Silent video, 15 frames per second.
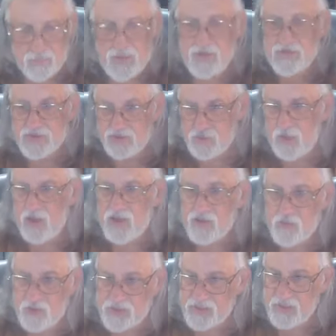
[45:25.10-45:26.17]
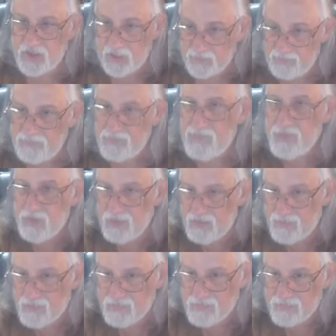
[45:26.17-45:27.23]
He was dwelling with them
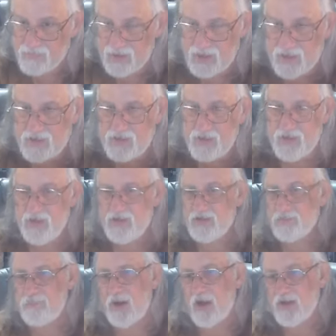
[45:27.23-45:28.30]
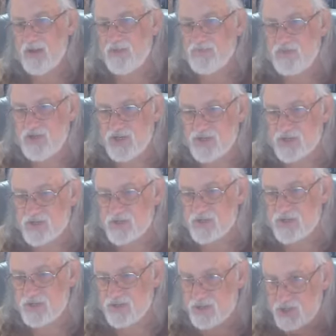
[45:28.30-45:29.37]
in, in the body of
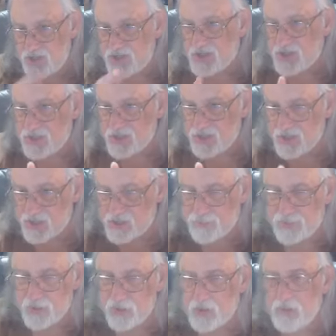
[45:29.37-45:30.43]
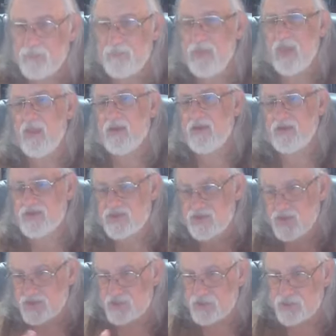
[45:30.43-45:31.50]
Jesus and Jesus' spirit, because
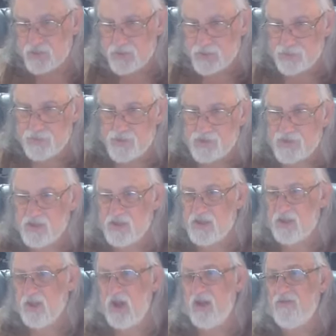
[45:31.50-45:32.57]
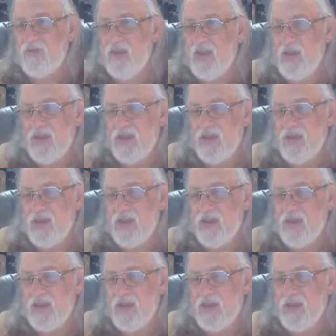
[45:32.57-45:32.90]
Jesus was spiritually alive.